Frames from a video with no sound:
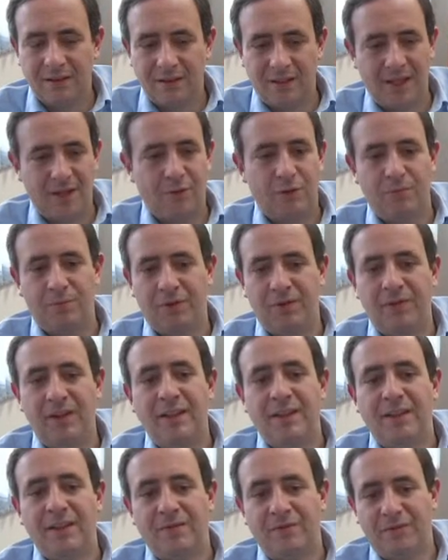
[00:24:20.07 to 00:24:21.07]
They would
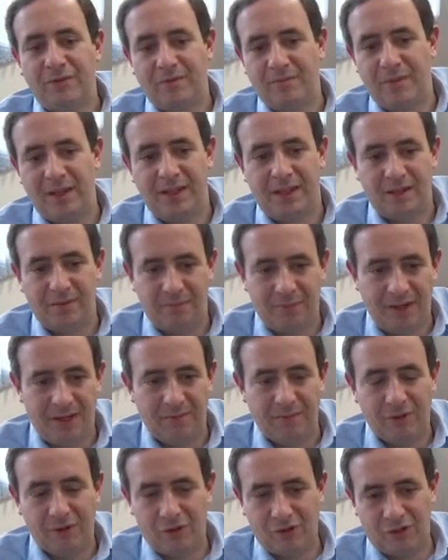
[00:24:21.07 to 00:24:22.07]
prevent him from making
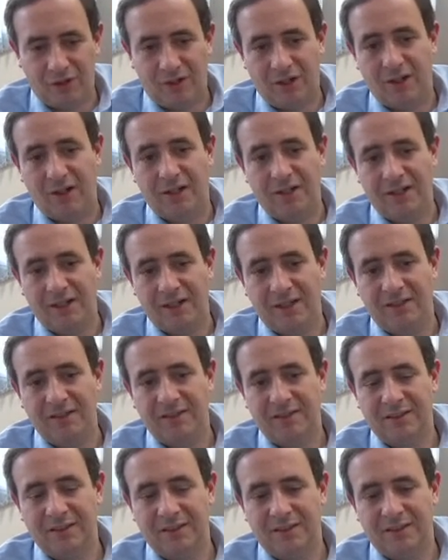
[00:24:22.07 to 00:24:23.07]
payments on a
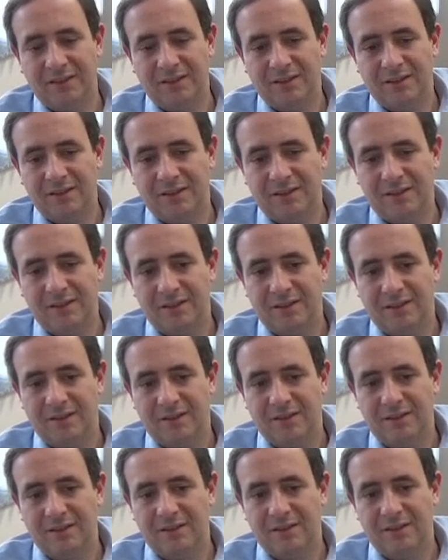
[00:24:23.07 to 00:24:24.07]

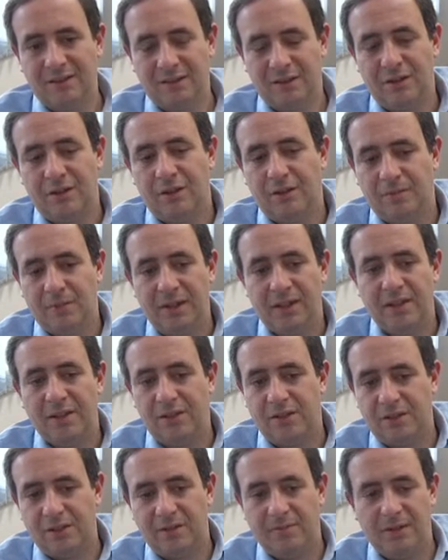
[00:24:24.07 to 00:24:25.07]

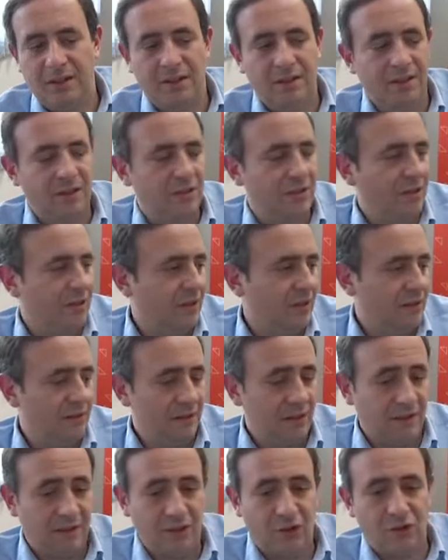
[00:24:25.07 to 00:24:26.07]
European
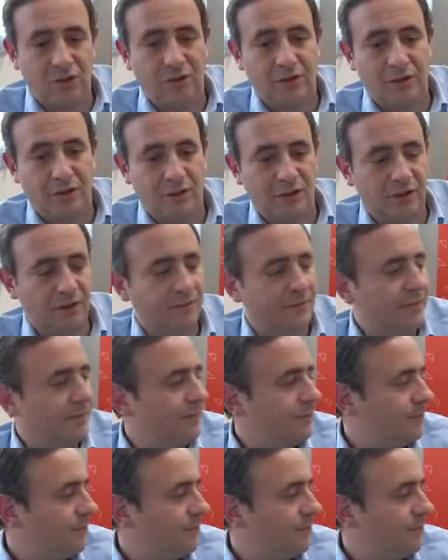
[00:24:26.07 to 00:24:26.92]
Cbdc, a digital euro.